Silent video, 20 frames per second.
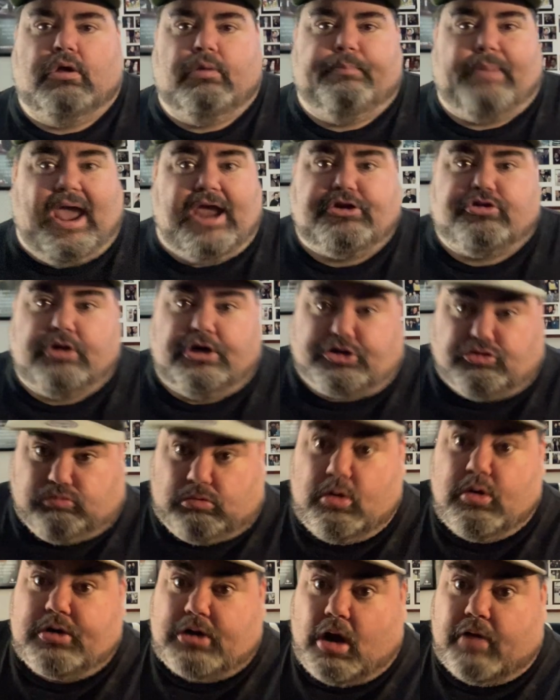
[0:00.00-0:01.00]
Patriots
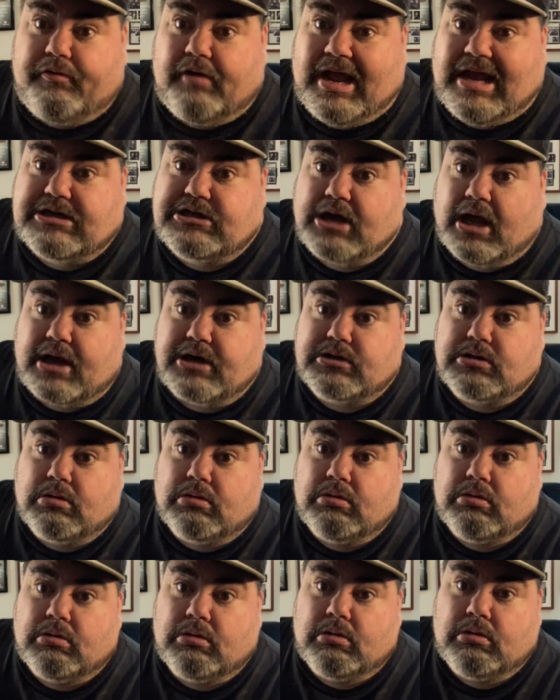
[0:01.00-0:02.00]
ruined our franchise.
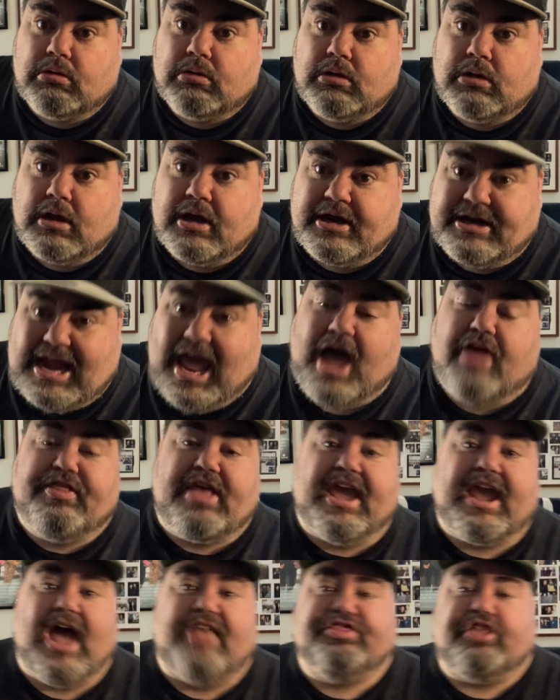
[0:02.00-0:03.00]
Now
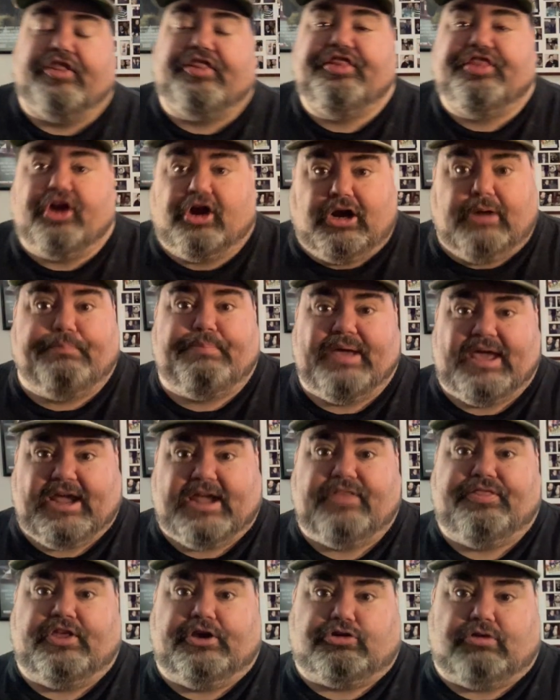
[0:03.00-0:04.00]
they got the 3rd pick
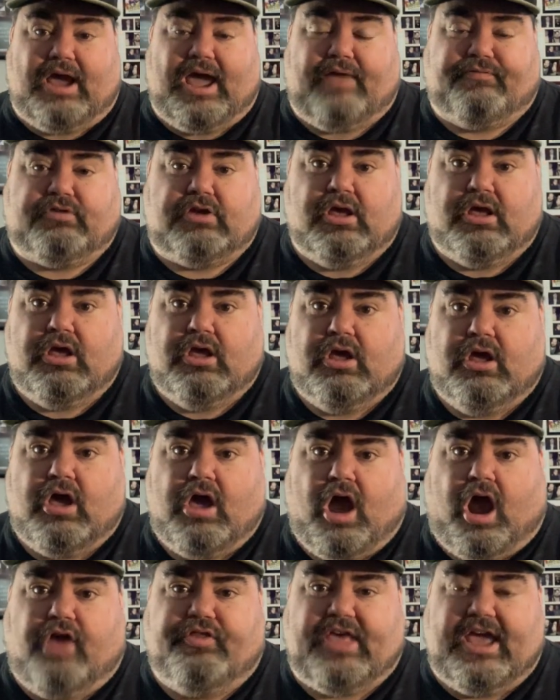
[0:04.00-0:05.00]
in the draft.
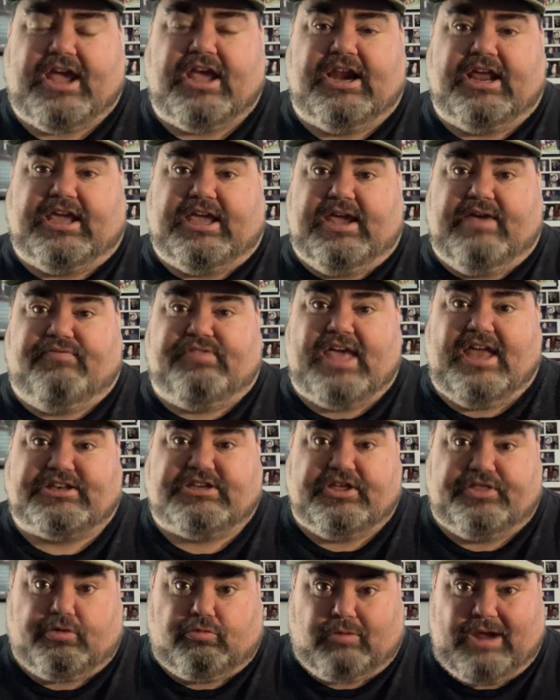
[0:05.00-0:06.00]
Are they going to give that
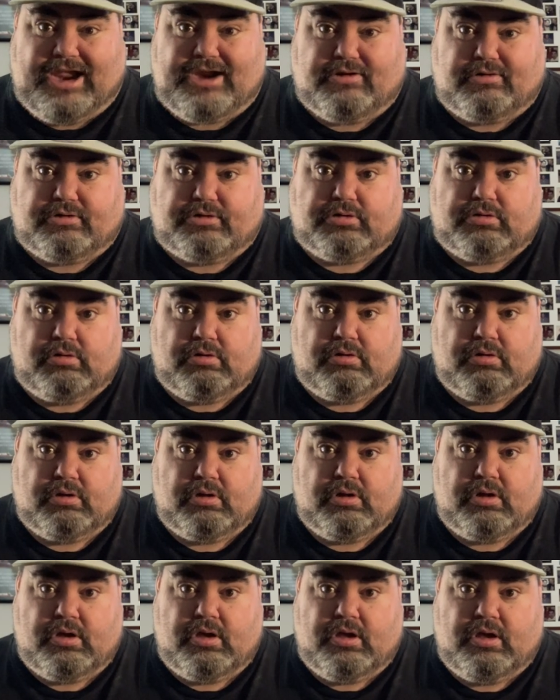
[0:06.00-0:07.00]
to the Raiders?
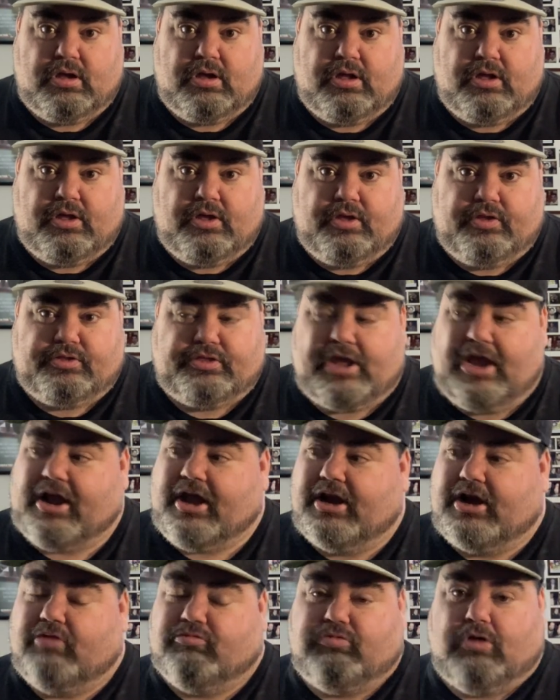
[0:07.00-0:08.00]
They're
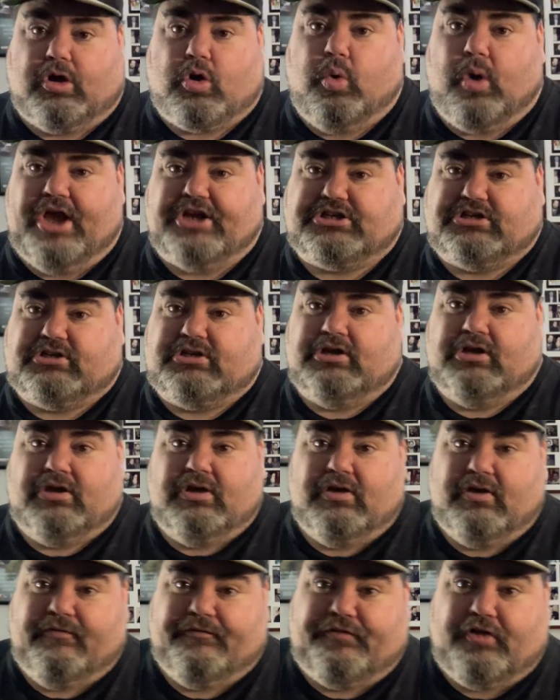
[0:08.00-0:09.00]
going to request
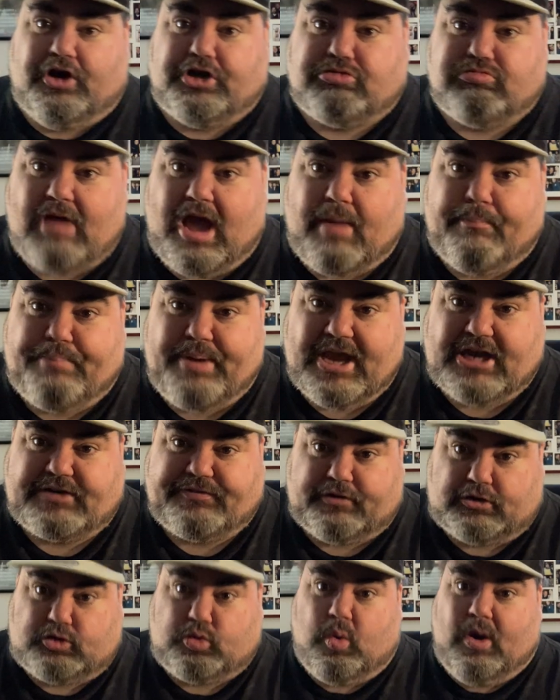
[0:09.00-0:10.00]
first-round picks
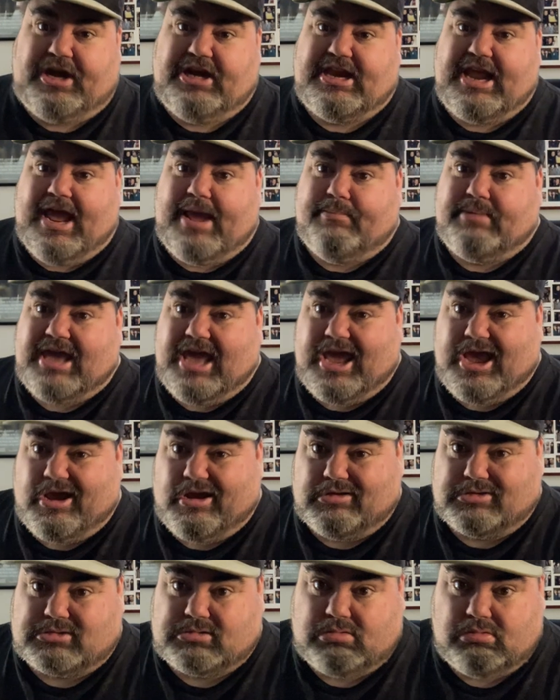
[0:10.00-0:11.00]
for 20 damn
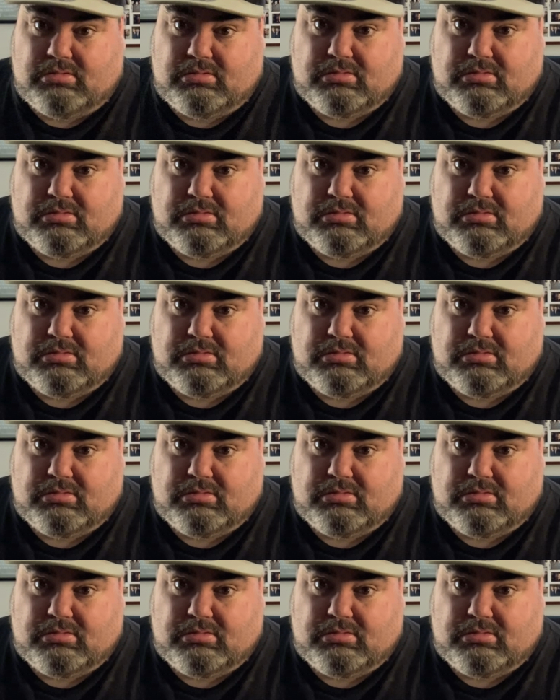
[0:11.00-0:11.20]
years